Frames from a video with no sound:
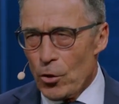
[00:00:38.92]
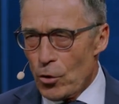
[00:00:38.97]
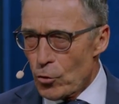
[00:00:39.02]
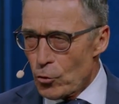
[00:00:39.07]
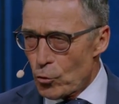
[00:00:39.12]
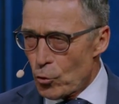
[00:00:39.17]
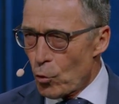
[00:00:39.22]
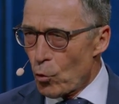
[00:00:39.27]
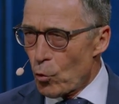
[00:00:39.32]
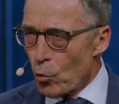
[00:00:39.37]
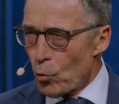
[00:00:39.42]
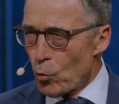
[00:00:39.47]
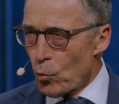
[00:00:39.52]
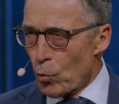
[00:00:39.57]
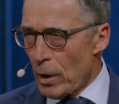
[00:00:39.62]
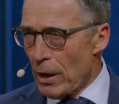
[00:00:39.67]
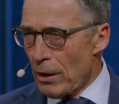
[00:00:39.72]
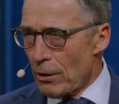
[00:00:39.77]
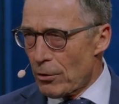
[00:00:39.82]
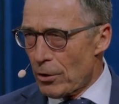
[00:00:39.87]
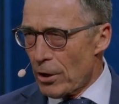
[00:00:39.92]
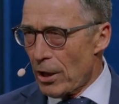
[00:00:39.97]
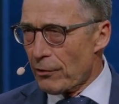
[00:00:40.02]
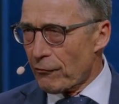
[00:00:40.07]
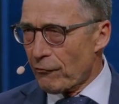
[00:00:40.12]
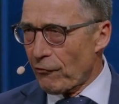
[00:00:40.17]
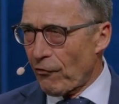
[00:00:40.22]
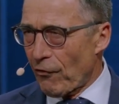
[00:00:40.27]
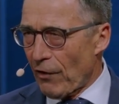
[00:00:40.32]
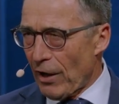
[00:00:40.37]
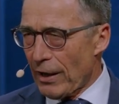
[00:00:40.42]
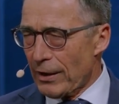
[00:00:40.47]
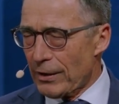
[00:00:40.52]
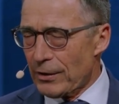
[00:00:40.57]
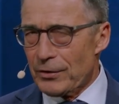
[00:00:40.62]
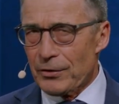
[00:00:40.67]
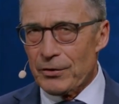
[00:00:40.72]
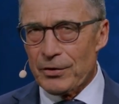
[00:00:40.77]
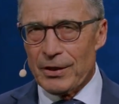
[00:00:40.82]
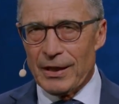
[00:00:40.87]
You will not
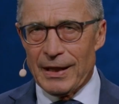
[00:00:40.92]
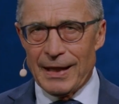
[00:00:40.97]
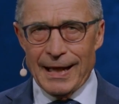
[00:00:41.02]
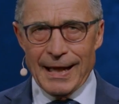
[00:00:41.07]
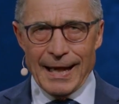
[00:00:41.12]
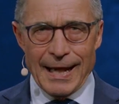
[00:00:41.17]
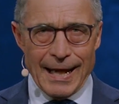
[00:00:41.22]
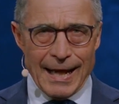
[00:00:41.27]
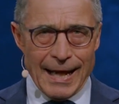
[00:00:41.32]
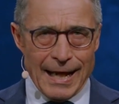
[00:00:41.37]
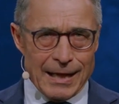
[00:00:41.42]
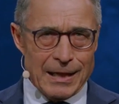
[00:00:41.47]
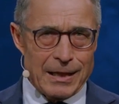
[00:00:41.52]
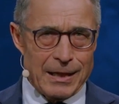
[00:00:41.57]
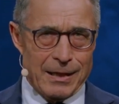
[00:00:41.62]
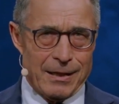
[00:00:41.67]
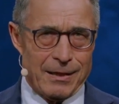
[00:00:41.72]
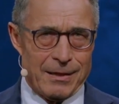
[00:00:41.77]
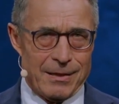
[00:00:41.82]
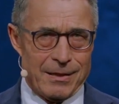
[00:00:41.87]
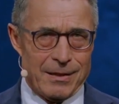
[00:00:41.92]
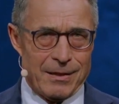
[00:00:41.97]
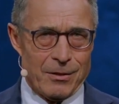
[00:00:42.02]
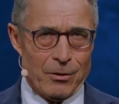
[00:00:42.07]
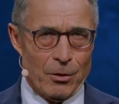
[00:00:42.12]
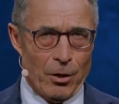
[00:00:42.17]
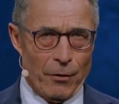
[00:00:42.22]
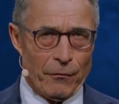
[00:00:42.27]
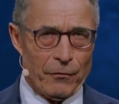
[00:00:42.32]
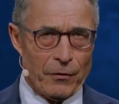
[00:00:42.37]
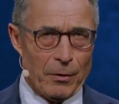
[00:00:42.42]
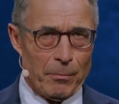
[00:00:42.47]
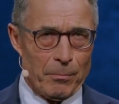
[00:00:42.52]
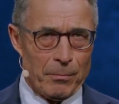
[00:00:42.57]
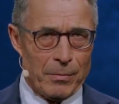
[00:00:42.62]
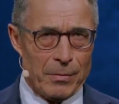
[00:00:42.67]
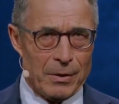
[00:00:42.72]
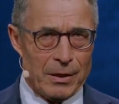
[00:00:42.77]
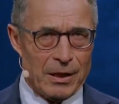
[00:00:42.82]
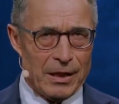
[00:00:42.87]
find any of them
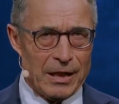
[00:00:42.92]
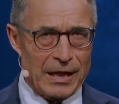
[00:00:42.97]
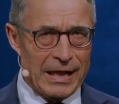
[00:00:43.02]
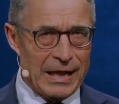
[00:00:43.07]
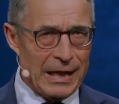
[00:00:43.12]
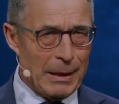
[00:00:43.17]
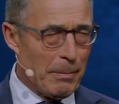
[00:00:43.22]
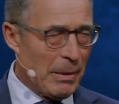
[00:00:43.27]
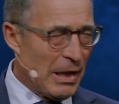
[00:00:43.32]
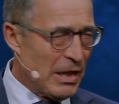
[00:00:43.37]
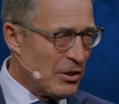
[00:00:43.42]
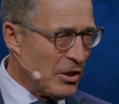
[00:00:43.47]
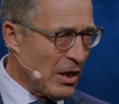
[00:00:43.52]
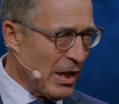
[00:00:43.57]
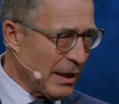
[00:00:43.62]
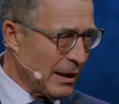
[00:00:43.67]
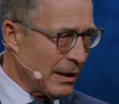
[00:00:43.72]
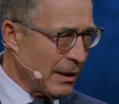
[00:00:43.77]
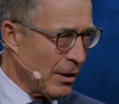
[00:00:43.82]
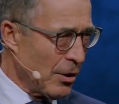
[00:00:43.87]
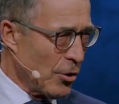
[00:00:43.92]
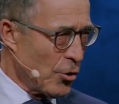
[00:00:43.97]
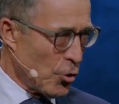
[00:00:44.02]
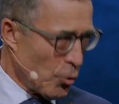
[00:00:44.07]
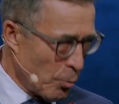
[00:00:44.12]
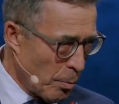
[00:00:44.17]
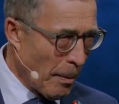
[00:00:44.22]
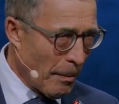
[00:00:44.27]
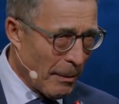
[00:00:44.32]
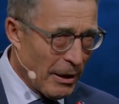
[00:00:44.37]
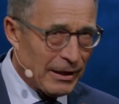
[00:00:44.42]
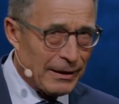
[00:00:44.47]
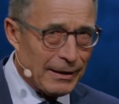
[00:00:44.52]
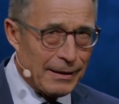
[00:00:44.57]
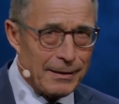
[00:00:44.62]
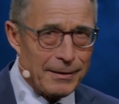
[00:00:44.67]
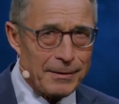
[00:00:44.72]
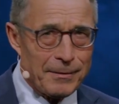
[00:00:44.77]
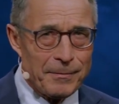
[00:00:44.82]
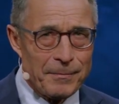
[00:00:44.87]
in a Beijing supermarket.